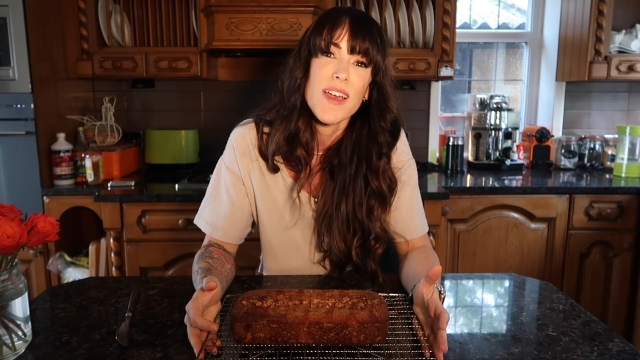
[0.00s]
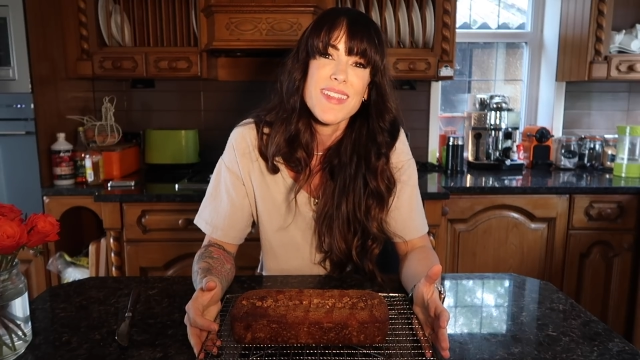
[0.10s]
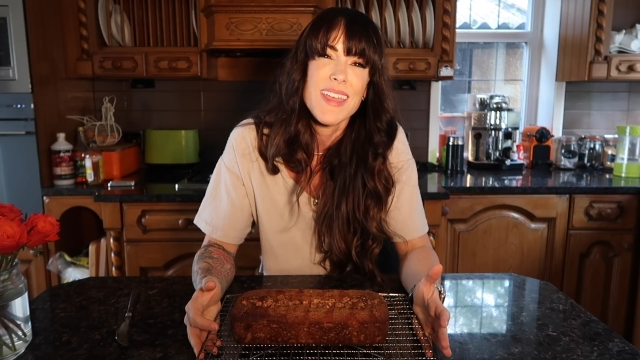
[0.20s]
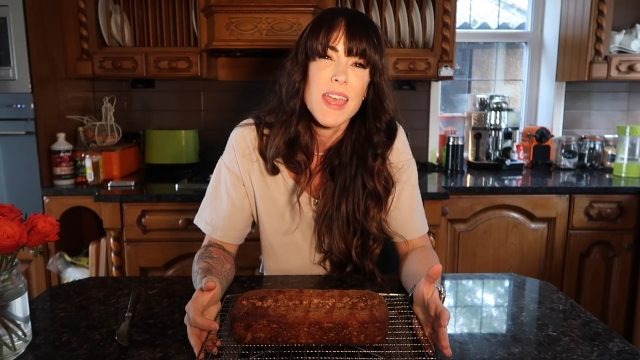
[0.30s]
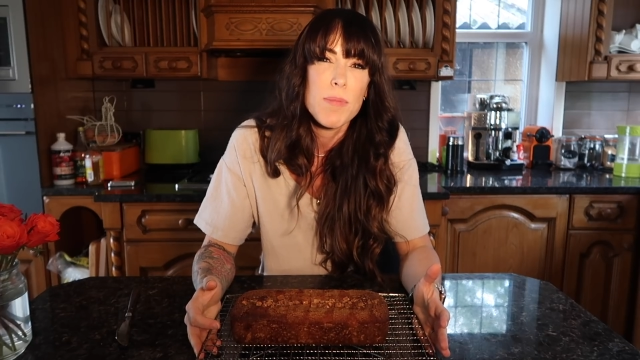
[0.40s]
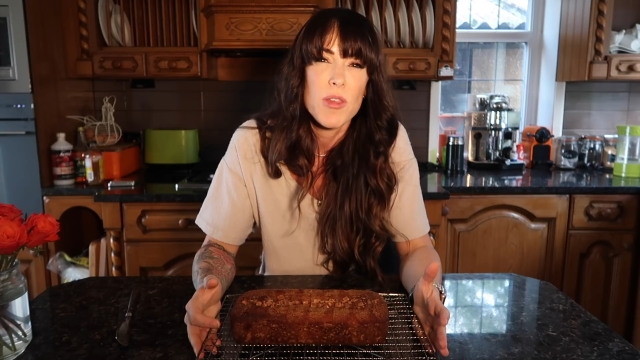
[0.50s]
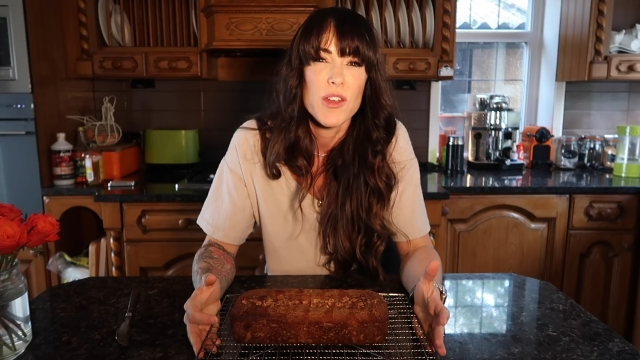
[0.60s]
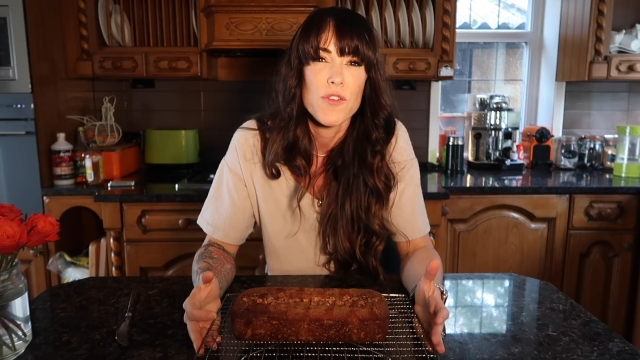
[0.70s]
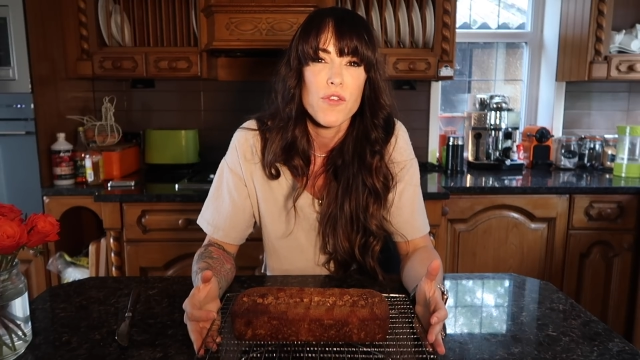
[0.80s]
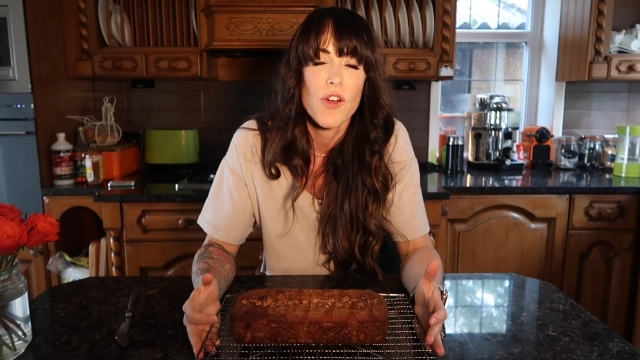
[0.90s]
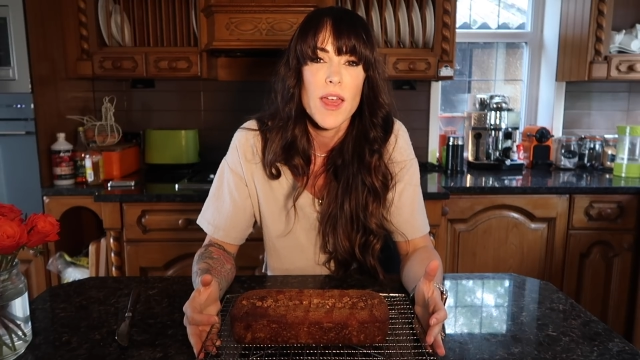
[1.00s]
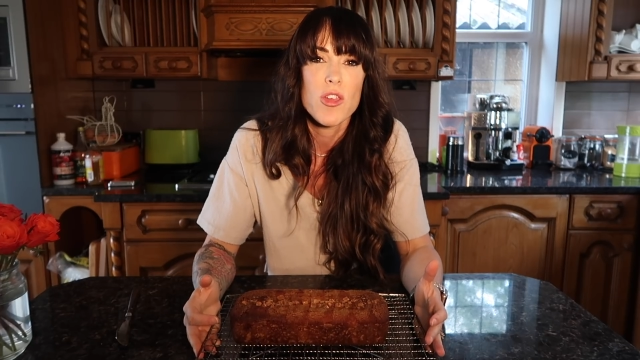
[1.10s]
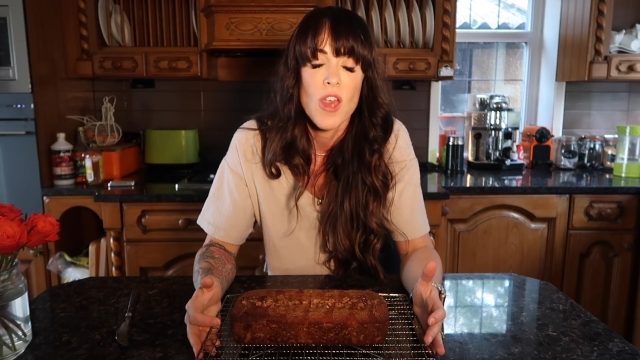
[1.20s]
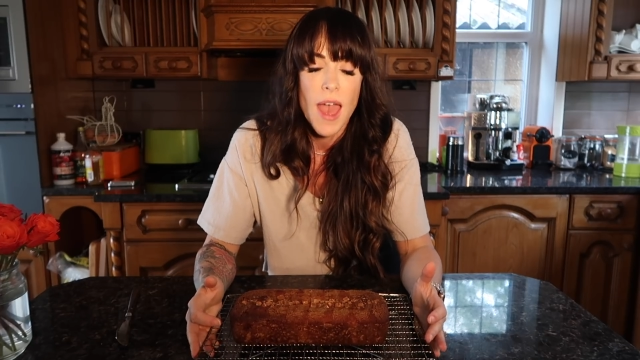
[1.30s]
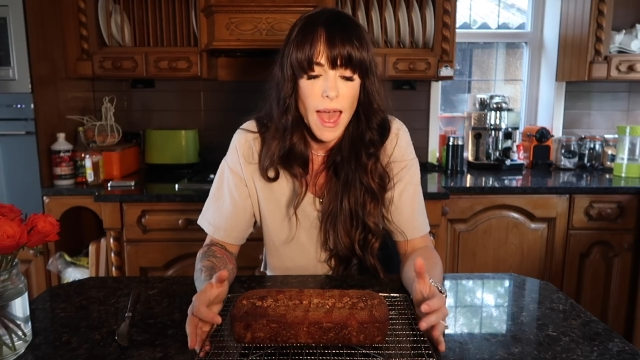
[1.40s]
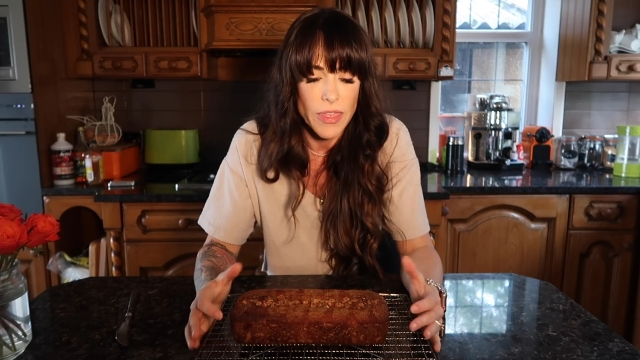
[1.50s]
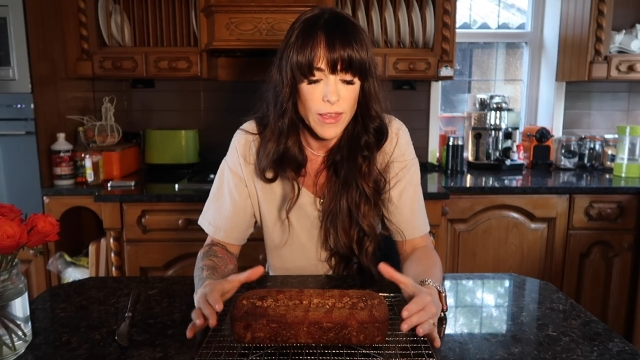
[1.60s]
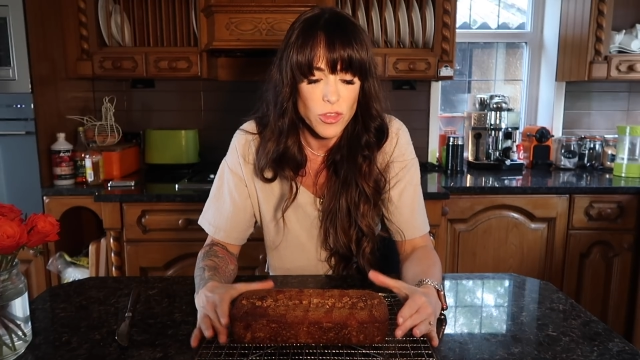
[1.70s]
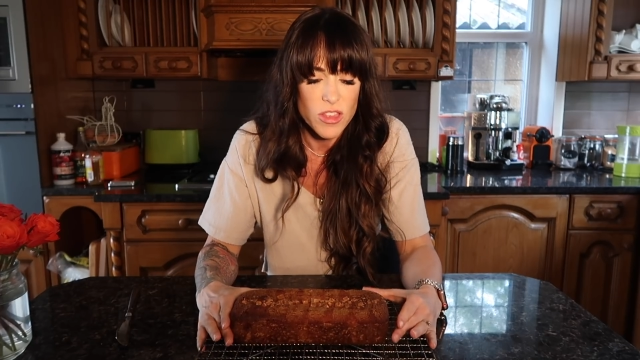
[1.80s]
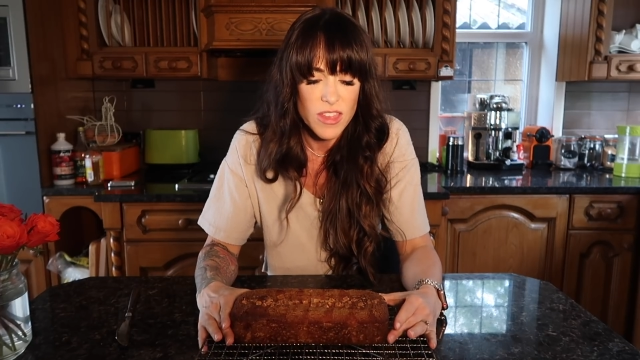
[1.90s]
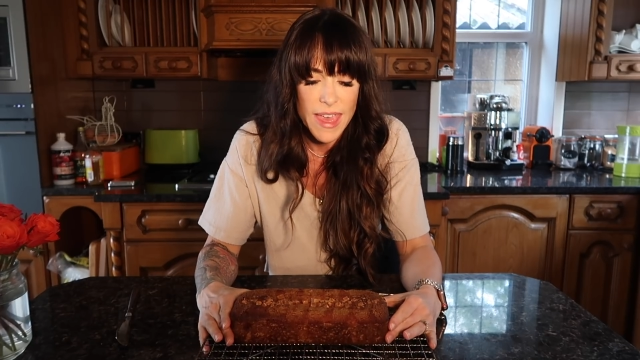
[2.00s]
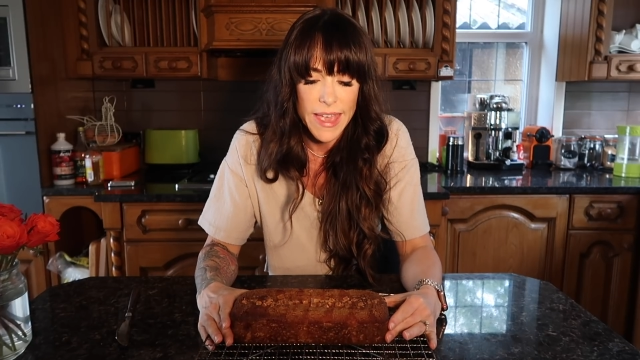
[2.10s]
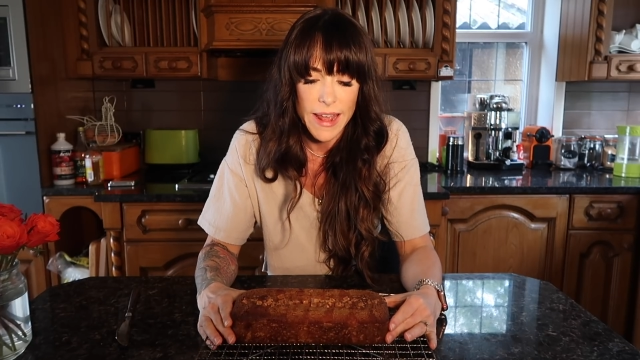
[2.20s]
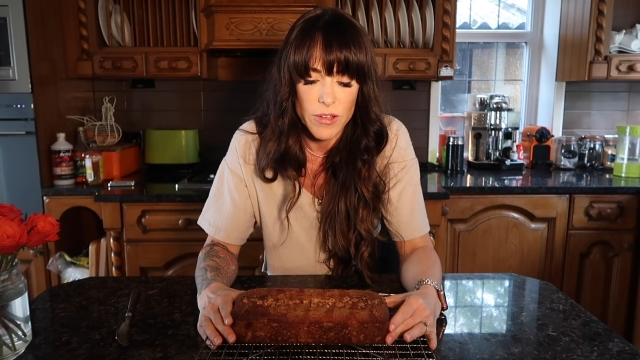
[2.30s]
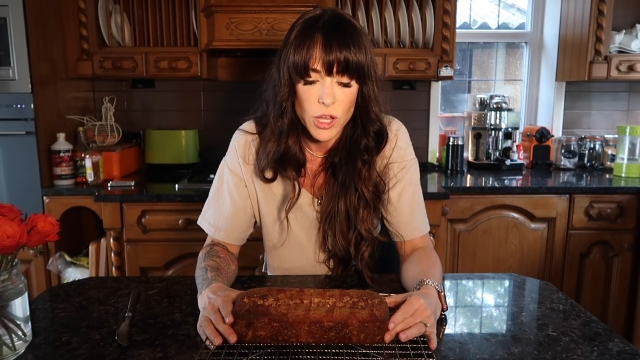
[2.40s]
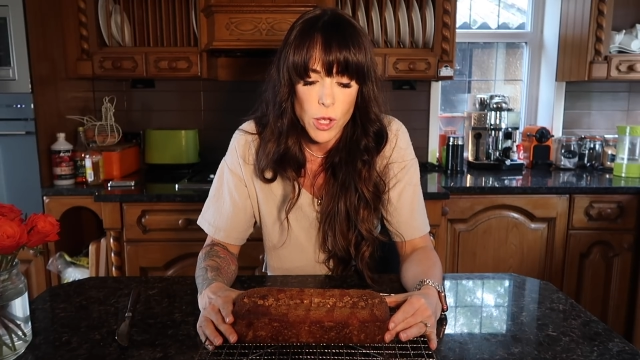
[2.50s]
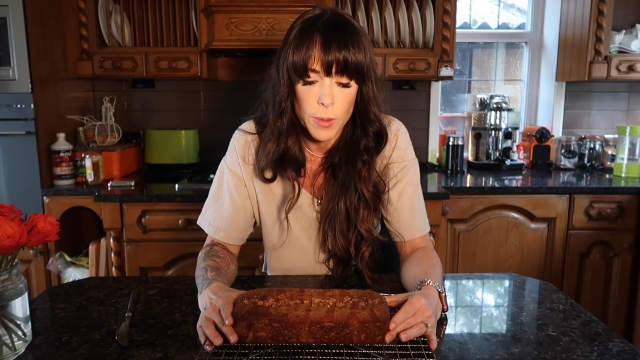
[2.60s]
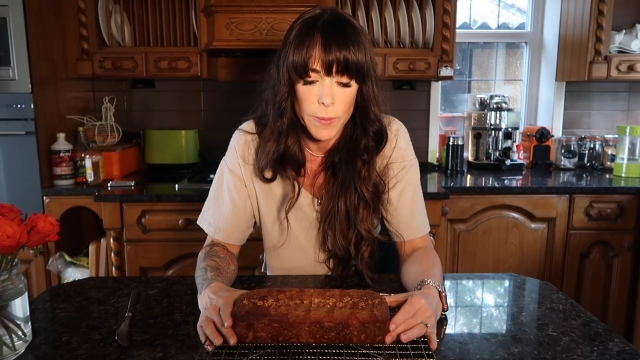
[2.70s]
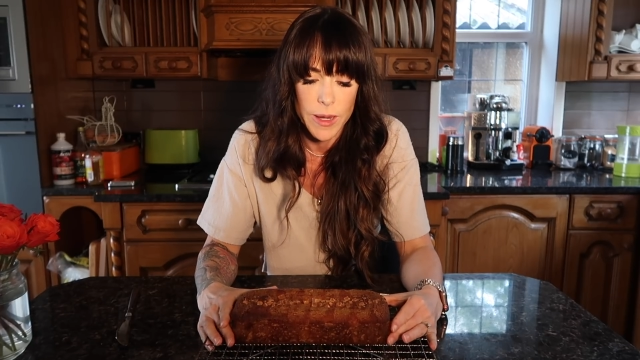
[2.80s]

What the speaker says: as it keeps it fresh, and then just take it out a couple of